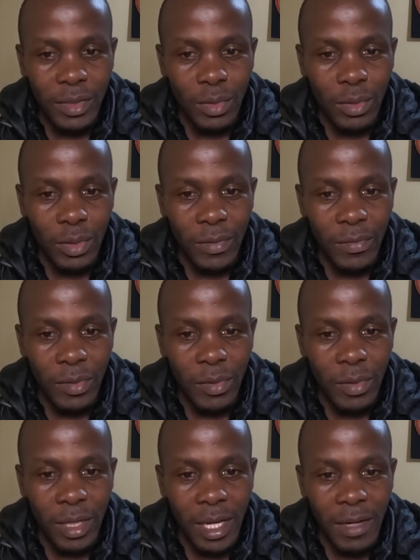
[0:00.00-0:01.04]
So if he
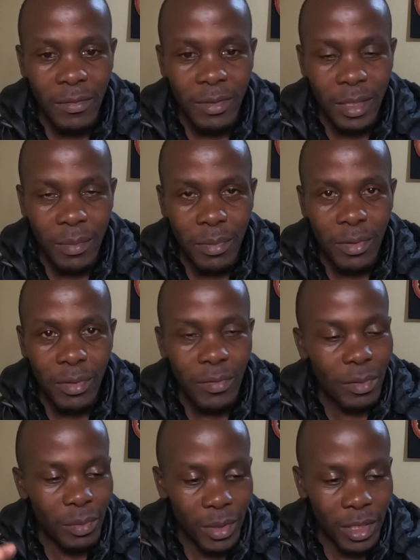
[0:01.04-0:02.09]
will have support
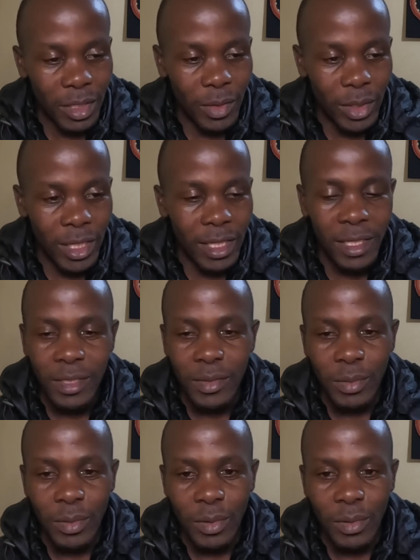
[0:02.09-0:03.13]
from anywhere else,
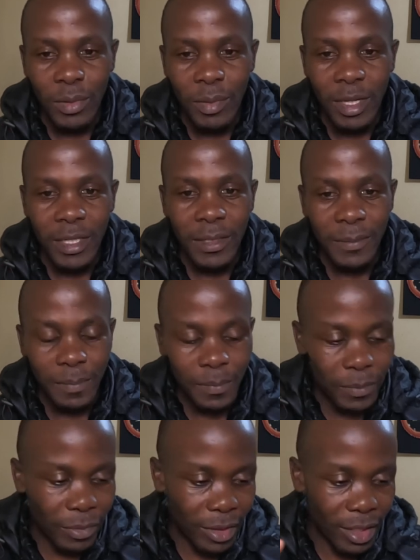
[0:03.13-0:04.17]
we don't know, but
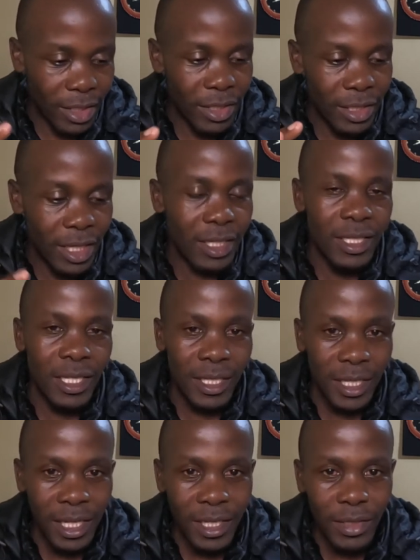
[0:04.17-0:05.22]
that is a
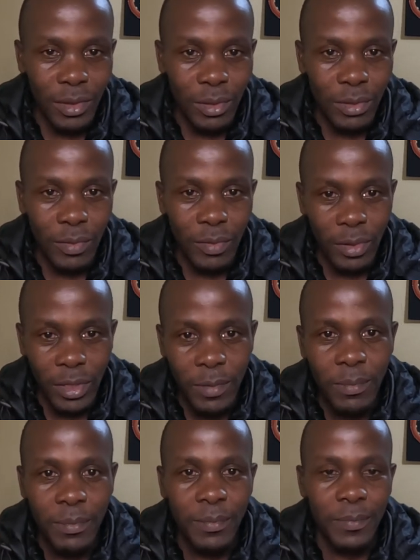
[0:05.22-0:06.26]
challenge also for
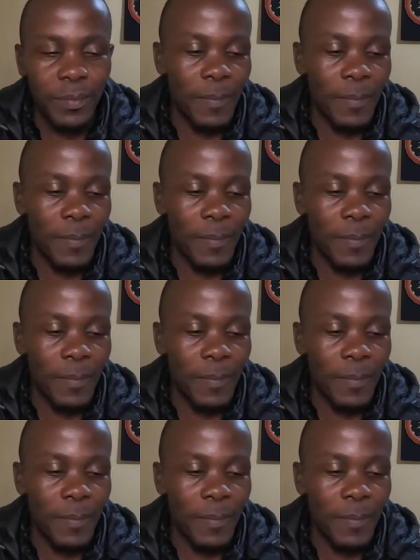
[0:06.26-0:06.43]
him.